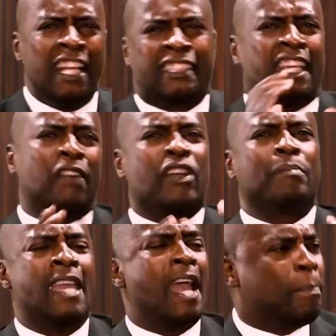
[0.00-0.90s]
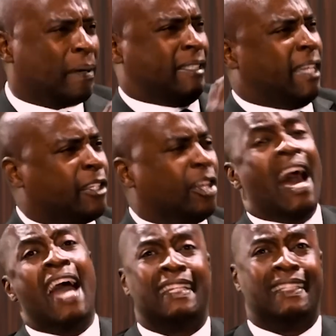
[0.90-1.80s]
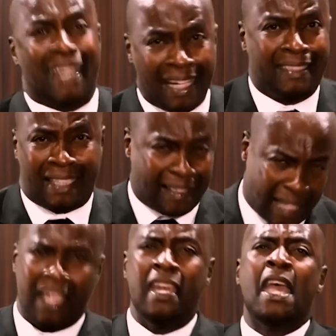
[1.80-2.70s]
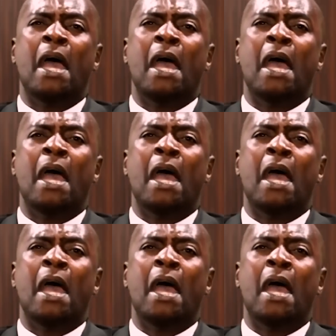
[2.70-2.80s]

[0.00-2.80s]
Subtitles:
It's giving me a particular identity,